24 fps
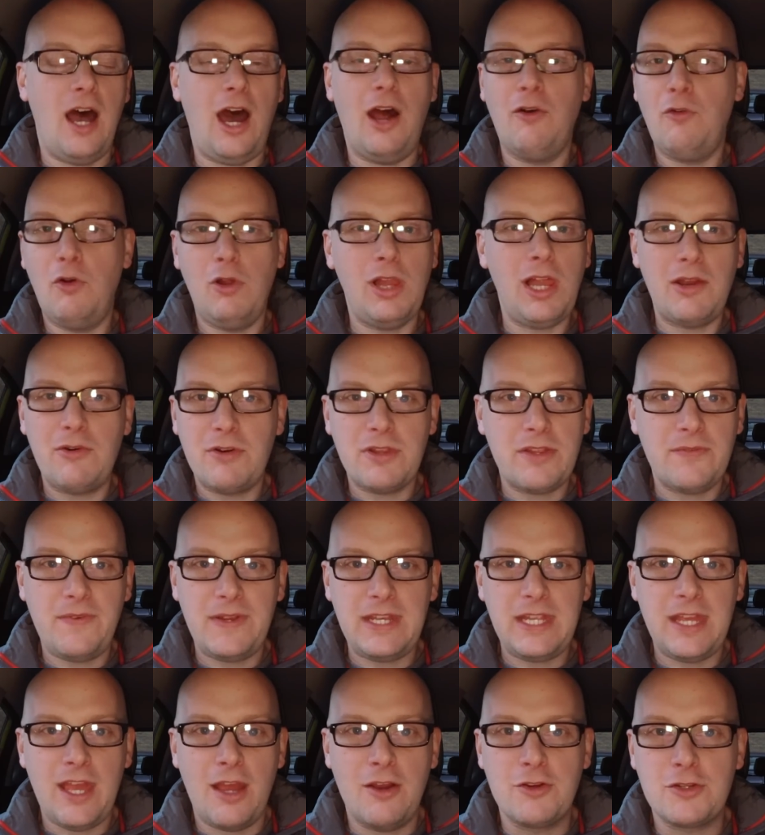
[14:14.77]
are all our other
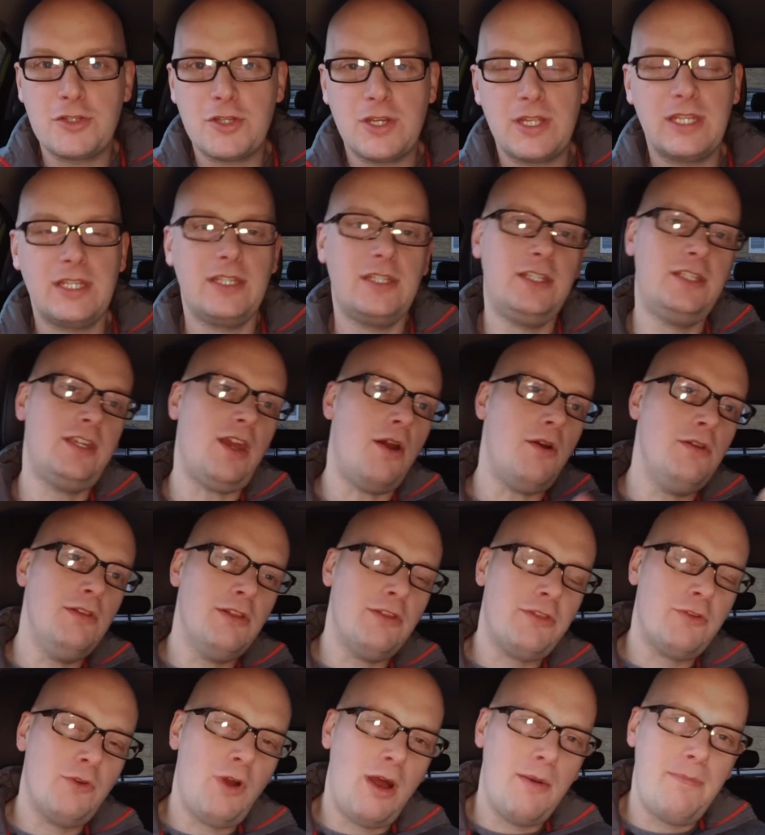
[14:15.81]
videos. Go and
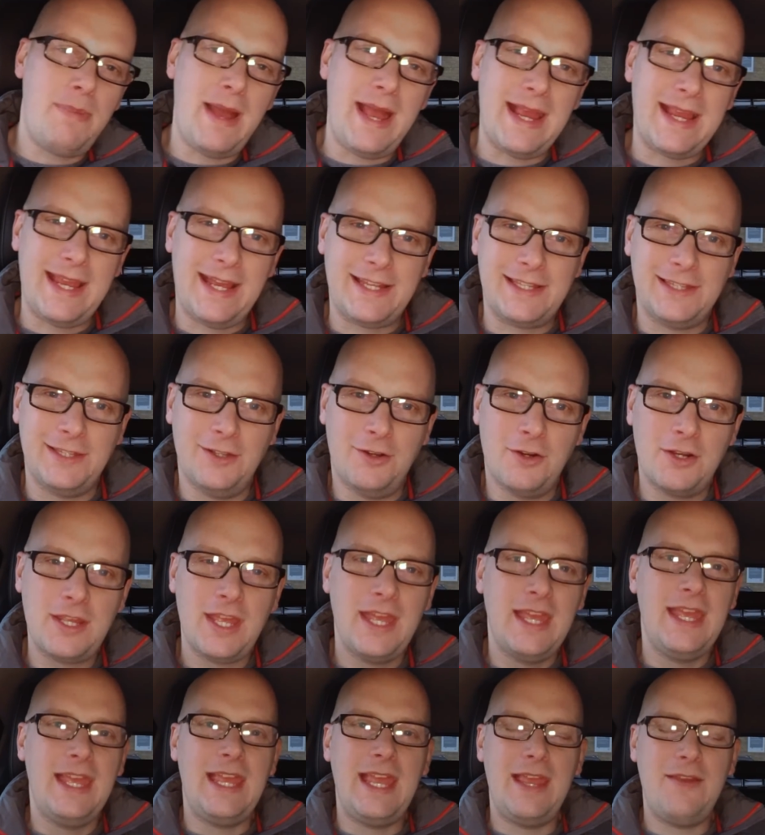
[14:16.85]
look through our back catalogue
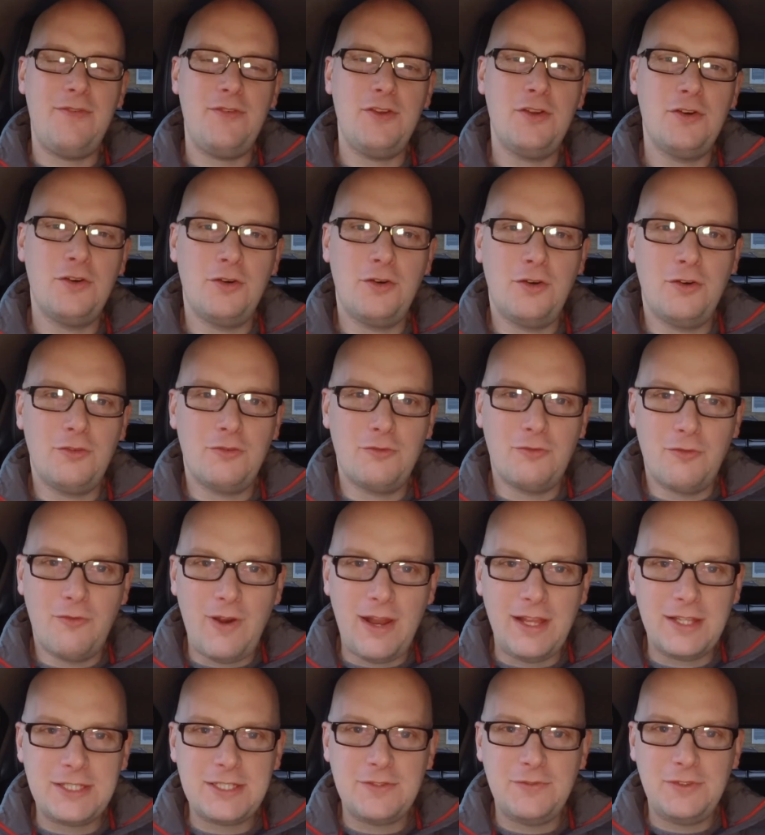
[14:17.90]
if you're
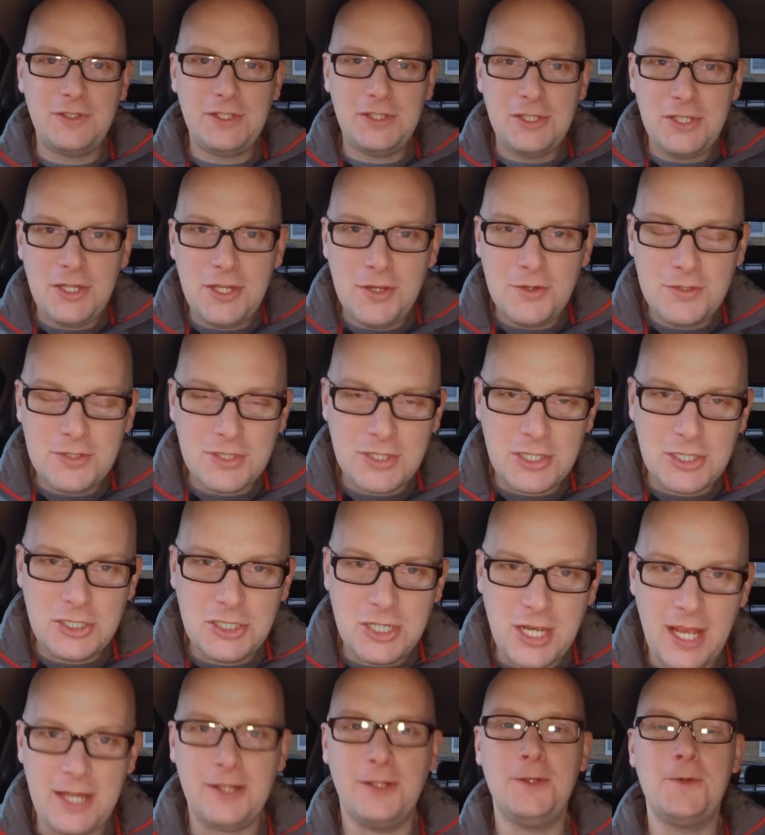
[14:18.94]
relatively new to the
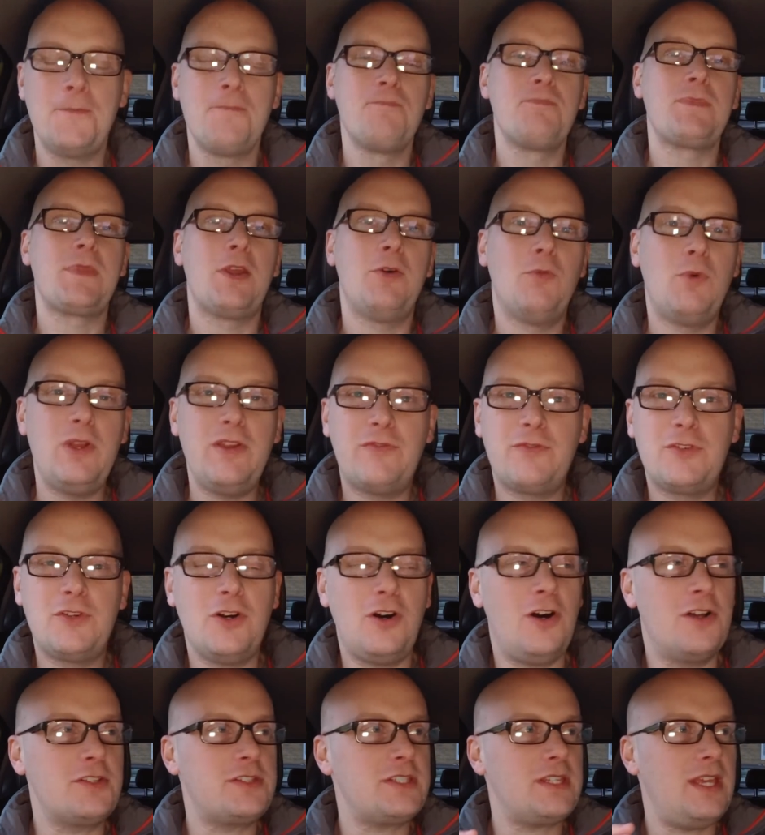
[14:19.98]
channel. We've
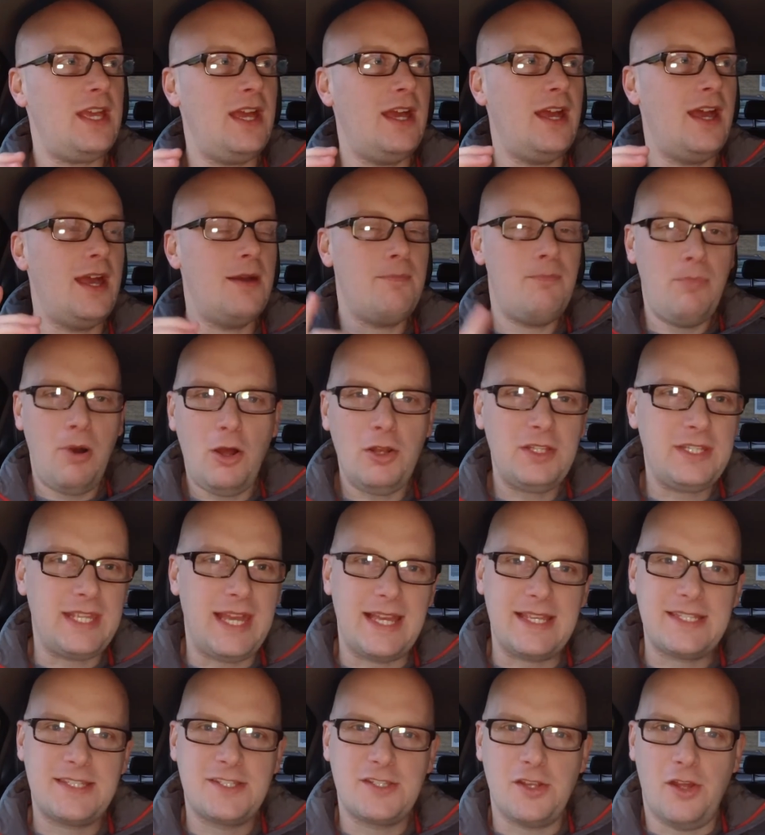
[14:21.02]
got
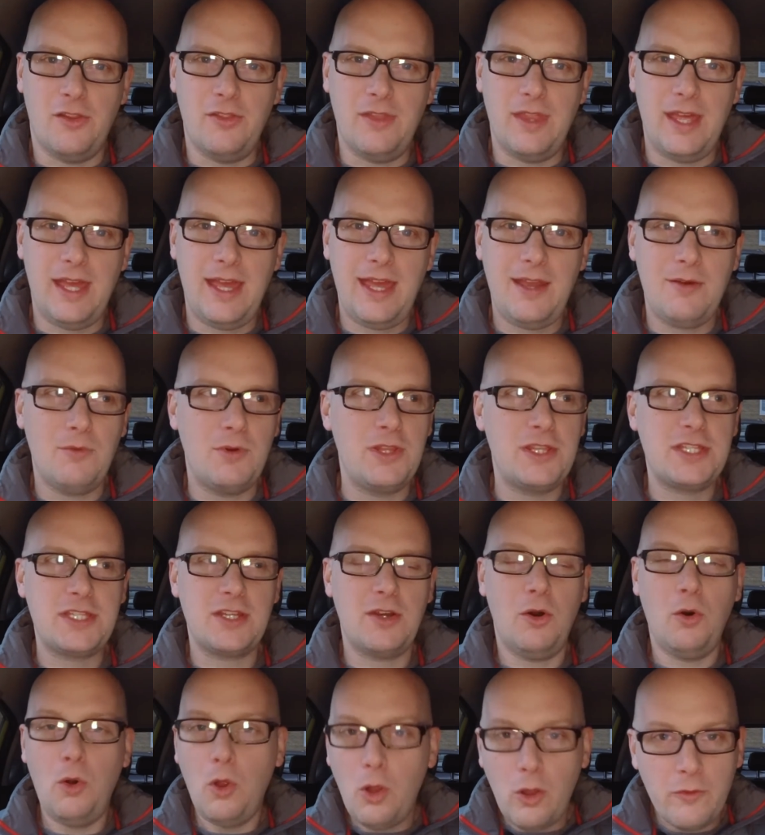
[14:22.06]
podcasts on there with
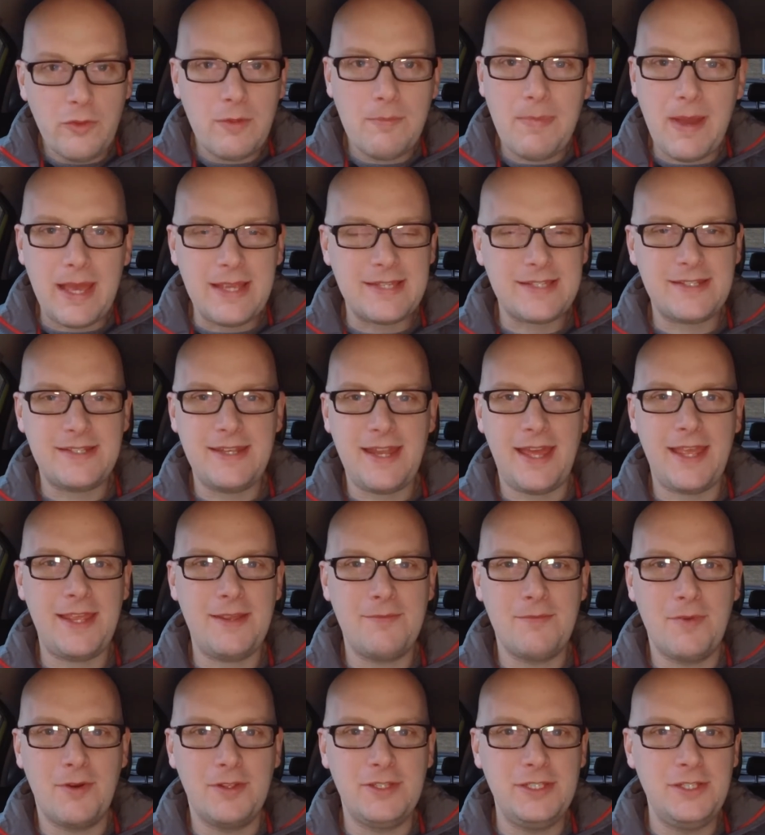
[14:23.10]
all the best
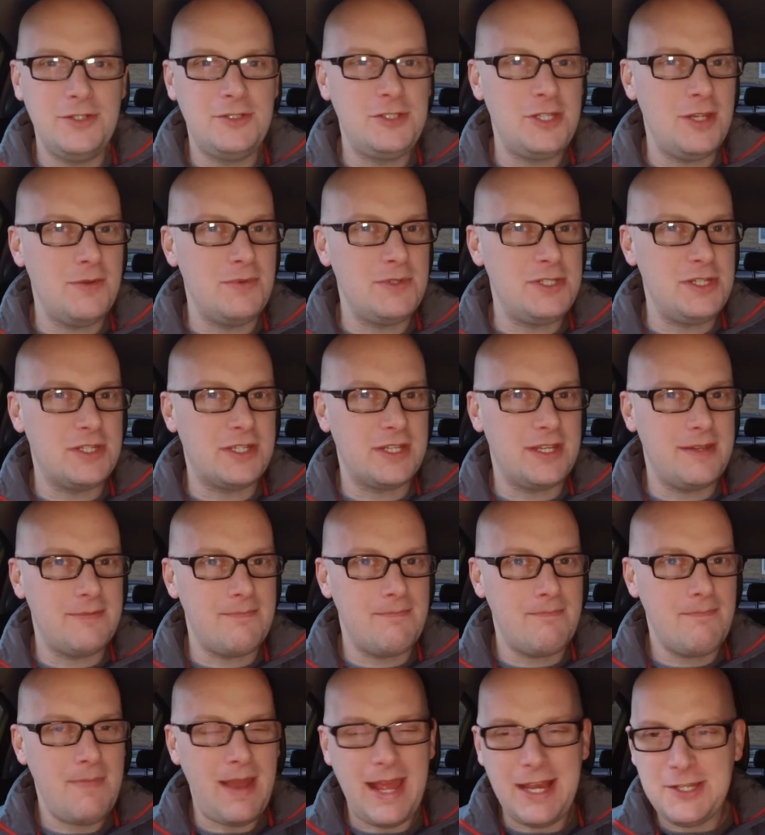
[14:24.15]
name YouTubers you can
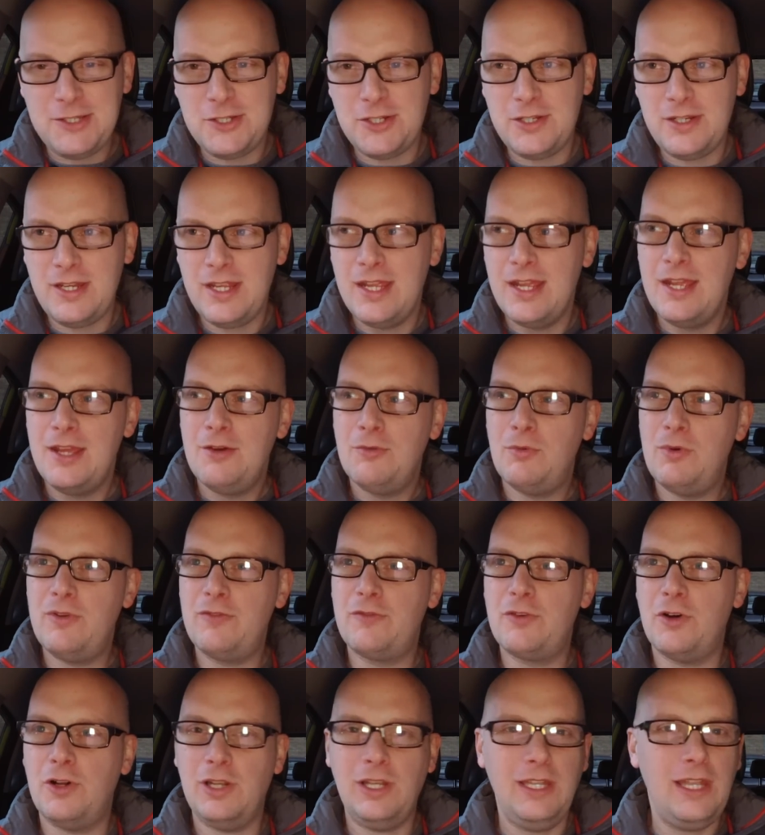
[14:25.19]
imagine.
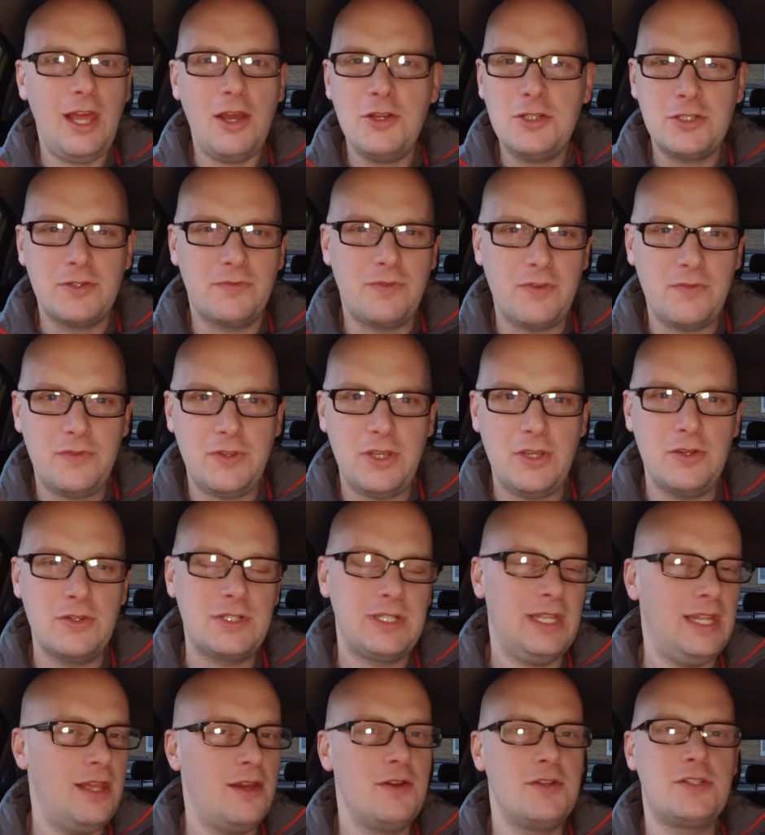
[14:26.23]
We've got loads of
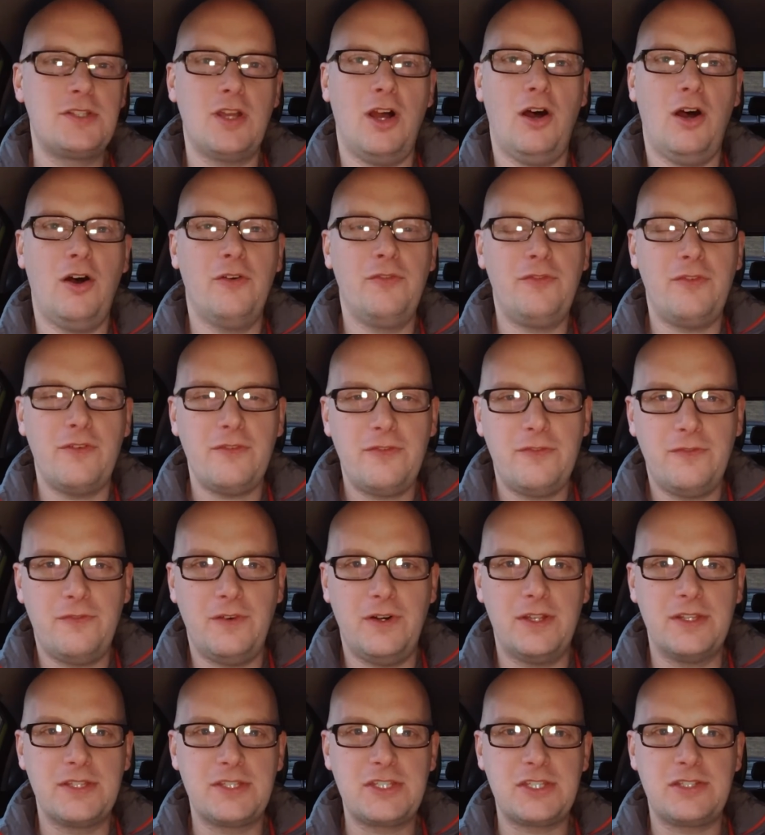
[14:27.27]
reviews, loads of
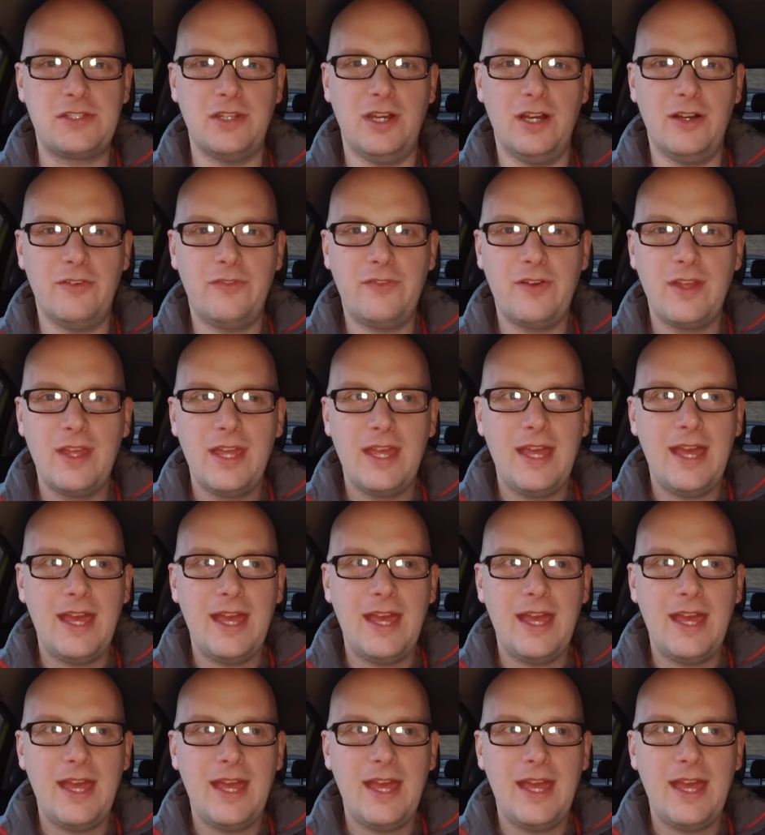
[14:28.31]
fun stuff.